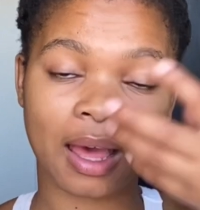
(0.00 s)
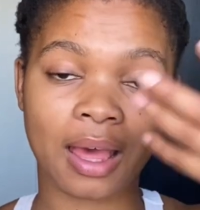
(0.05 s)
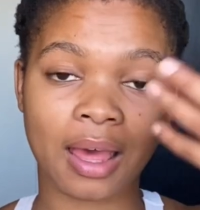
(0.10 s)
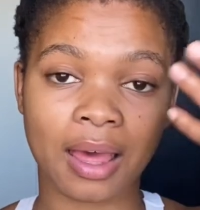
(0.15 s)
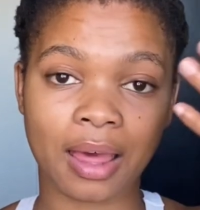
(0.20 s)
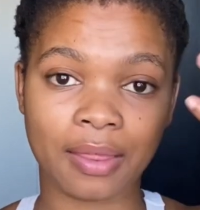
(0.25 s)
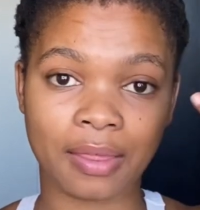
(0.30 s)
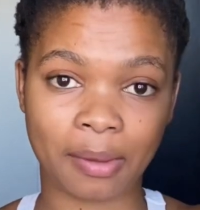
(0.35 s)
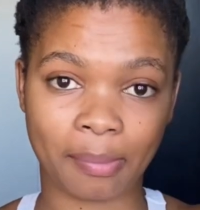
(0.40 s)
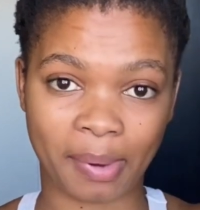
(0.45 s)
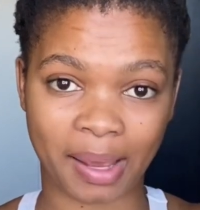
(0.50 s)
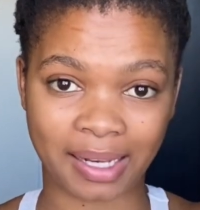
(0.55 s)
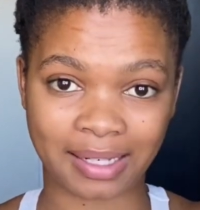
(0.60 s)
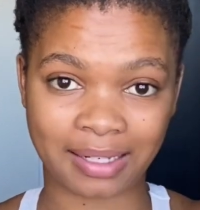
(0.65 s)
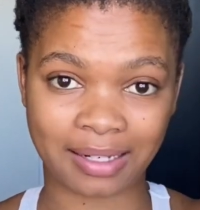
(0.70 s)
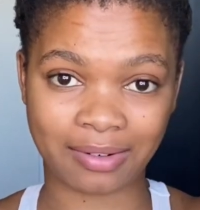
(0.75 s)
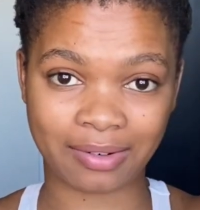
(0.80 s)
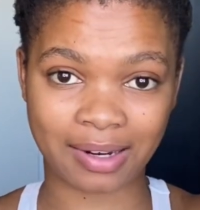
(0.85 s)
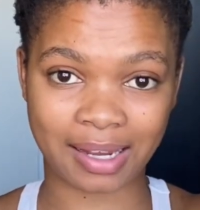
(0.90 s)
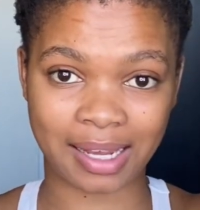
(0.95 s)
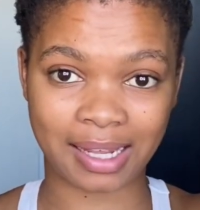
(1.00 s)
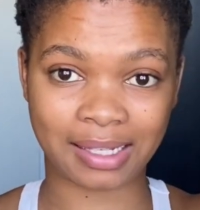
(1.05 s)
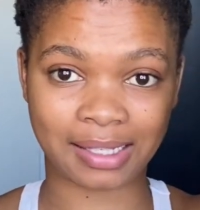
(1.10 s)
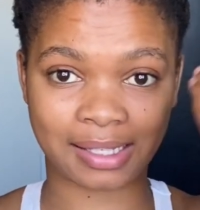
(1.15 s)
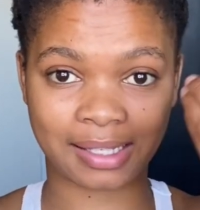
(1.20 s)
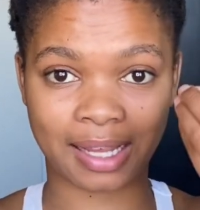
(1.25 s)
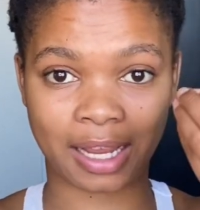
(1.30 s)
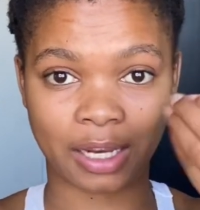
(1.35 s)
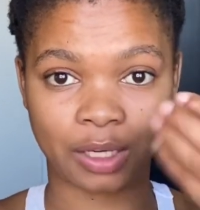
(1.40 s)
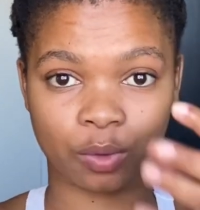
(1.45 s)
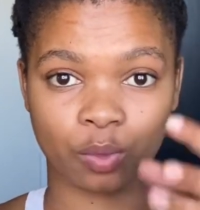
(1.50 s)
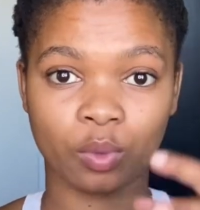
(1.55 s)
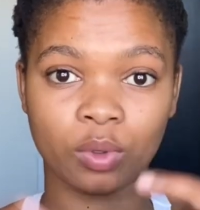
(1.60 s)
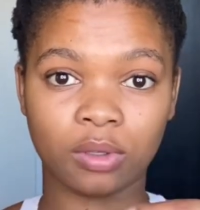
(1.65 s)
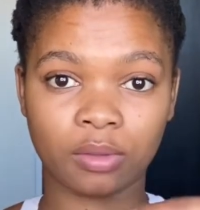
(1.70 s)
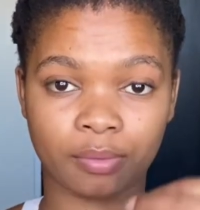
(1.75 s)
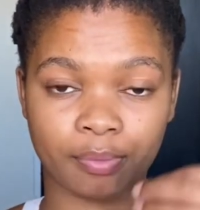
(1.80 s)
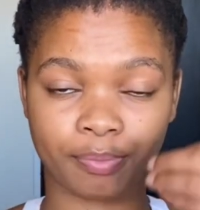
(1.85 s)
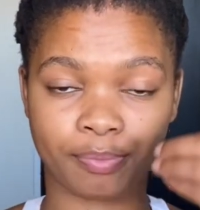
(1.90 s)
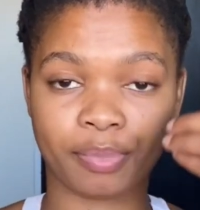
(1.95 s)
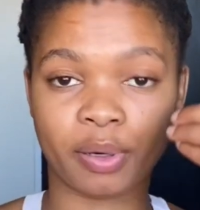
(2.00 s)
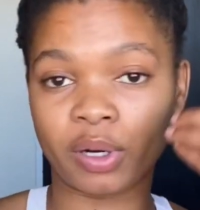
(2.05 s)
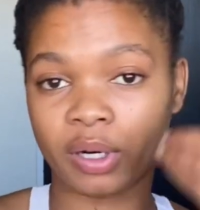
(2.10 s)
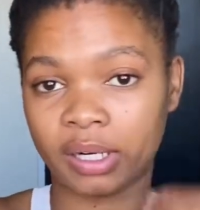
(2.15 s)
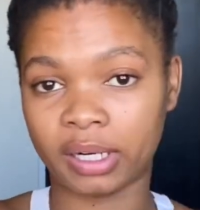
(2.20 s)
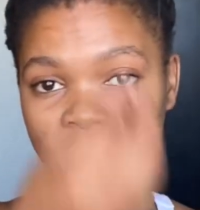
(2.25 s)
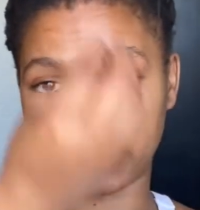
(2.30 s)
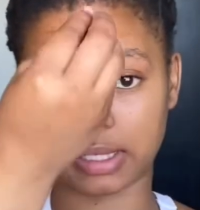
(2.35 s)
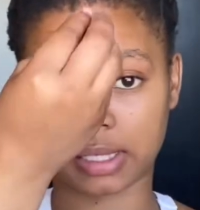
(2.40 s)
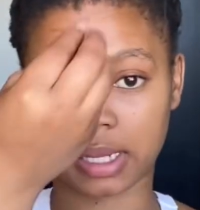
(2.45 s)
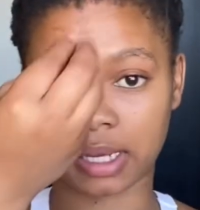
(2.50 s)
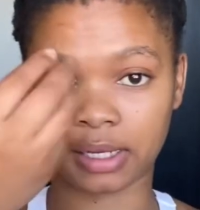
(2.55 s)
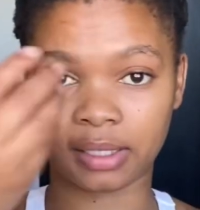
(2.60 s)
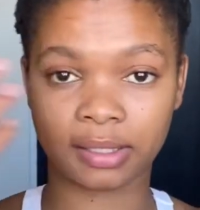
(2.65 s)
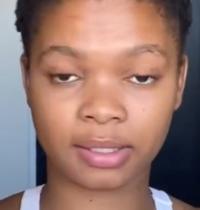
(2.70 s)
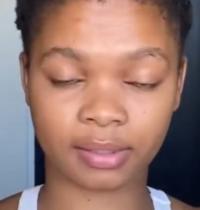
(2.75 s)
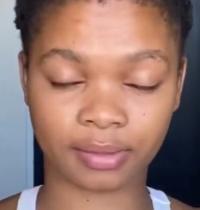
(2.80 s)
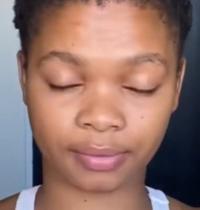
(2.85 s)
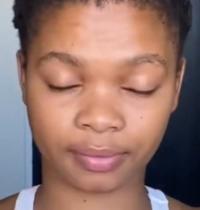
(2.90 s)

the bacteria inside, will put it inside.